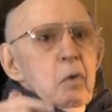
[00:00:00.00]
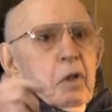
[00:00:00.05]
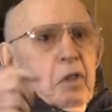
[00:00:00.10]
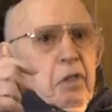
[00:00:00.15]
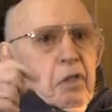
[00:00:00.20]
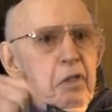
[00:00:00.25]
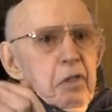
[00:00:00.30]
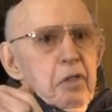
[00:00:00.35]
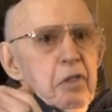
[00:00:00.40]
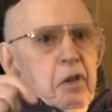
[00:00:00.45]

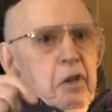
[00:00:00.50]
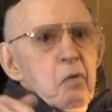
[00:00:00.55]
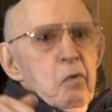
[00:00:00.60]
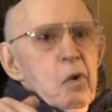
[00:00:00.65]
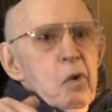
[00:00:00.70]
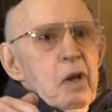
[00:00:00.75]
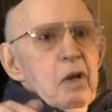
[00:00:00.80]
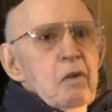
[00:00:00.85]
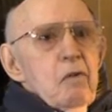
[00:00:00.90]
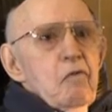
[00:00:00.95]
with the
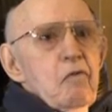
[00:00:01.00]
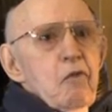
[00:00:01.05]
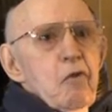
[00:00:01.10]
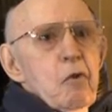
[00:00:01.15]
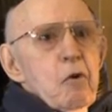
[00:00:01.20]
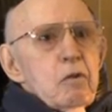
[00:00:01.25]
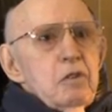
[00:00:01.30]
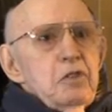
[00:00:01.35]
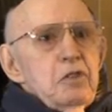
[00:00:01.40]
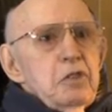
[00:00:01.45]

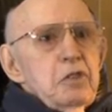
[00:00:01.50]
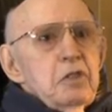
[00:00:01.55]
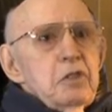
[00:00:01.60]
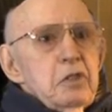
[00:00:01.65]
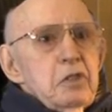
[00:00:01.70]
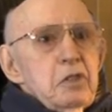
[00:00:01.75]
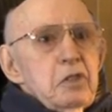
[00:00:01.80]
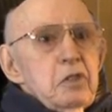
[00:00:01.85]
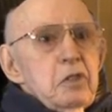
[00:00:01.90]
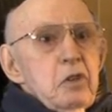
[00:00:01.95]

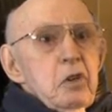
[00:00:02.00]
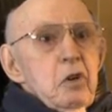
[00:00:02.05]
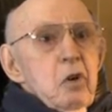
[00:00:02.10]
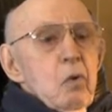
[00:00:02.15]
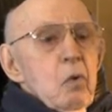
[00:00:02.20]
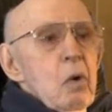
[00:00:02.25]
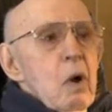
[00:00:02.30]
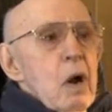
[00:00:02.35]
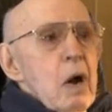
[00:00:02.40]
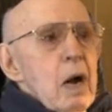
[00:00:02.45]
reinforced
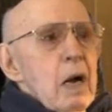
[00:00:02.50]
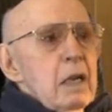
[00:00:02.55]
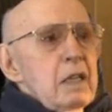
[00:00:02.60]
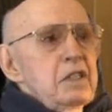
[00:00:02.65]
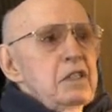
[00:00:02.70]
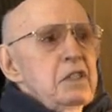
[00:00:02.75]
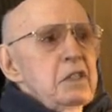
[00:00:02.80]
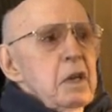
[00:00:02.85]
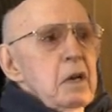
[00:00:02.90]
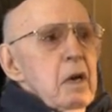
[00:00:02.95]

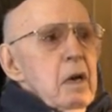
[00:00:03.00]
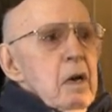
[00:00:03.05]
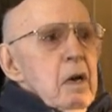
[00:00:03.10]
rods.